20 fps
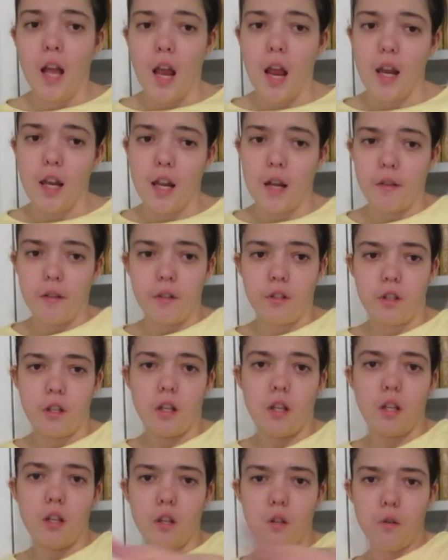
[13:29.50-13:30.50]
And I will
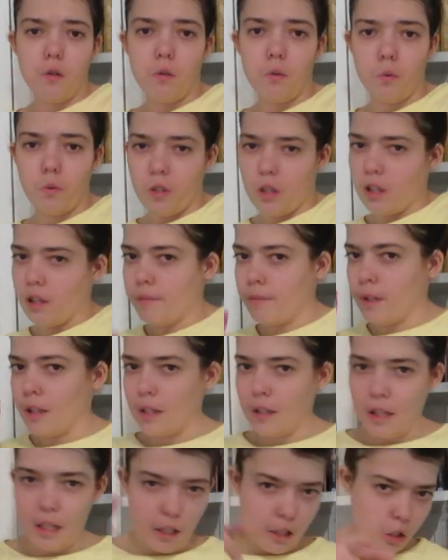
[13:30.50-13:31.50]
see you in my
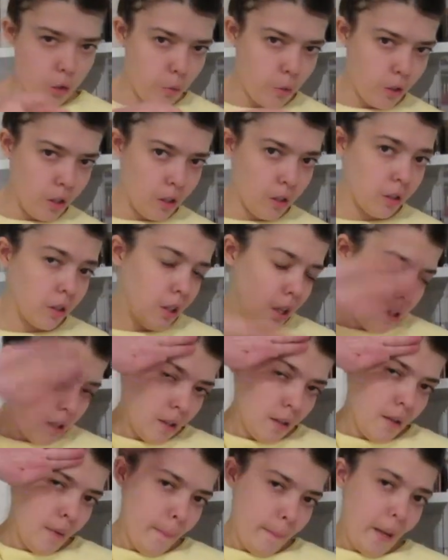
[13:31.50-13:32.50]
next one.
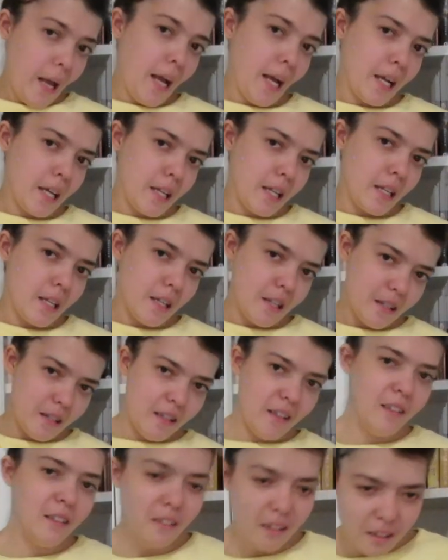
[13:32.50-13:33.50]

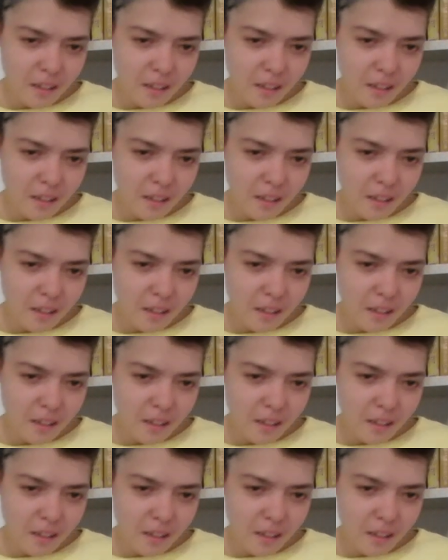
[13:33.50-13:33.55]
Bye!